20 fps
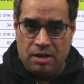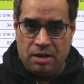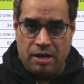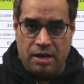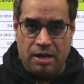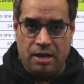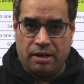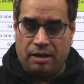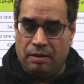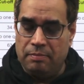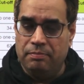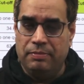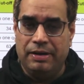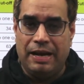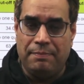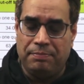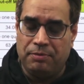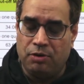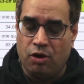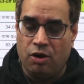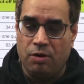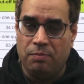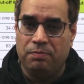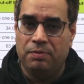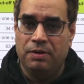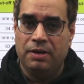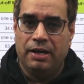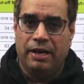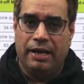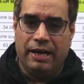uh,
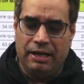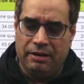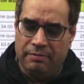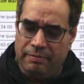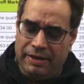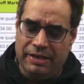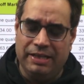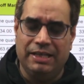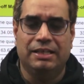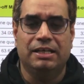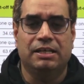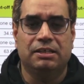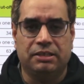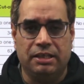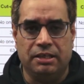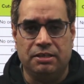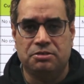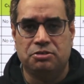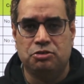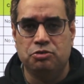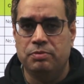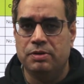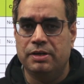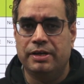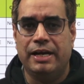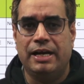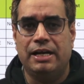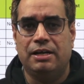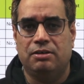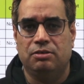laptop and many other things you will
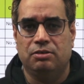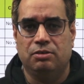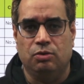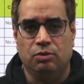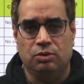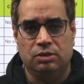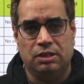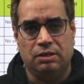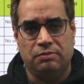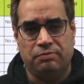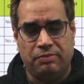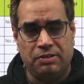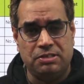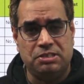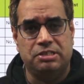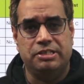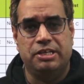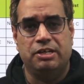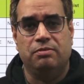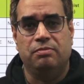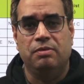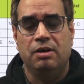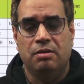get on the first day,